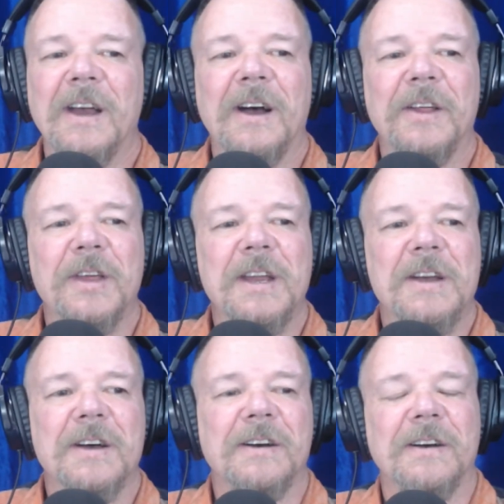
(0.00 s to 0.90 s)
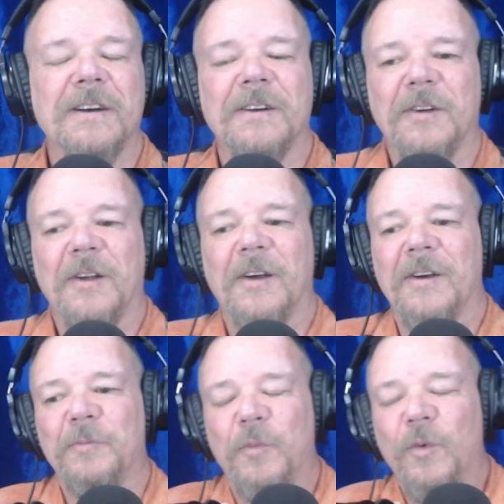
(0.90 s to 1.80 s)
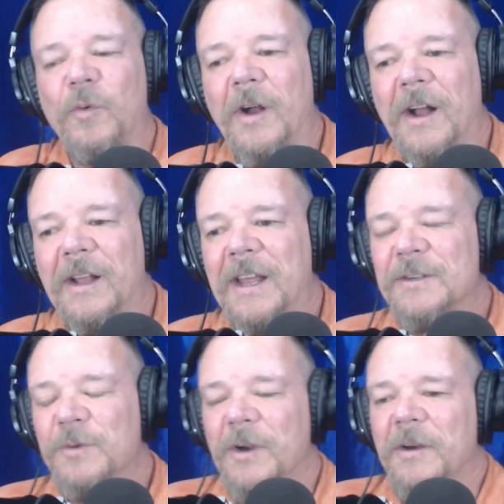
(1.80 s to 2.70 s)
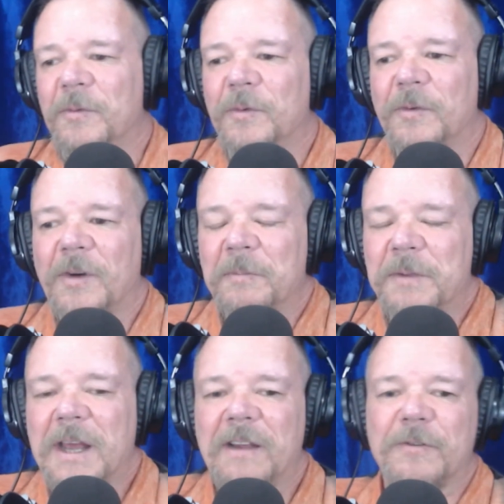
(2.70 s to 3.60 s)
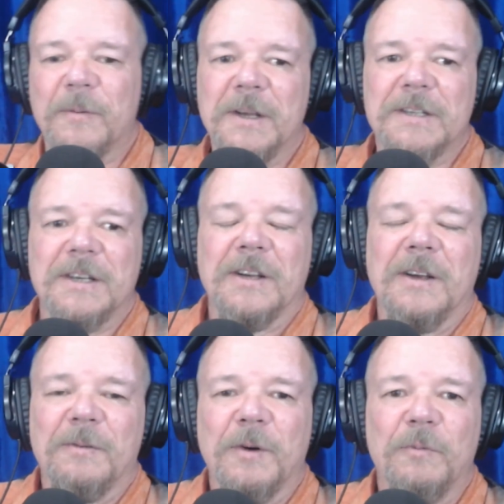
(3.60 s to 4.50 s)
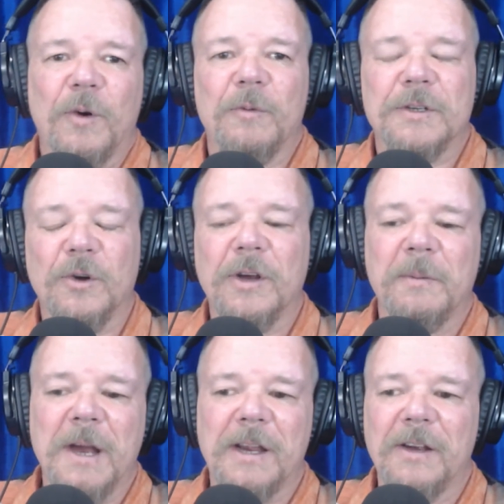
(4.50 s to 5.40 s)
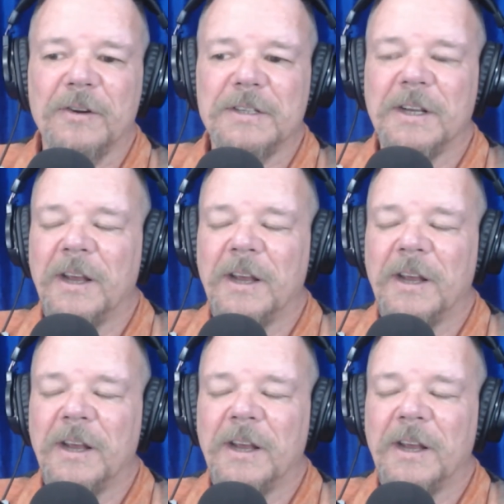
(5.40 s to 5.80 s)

I think, I guess what I'm getting from this, and what we're talking about here, is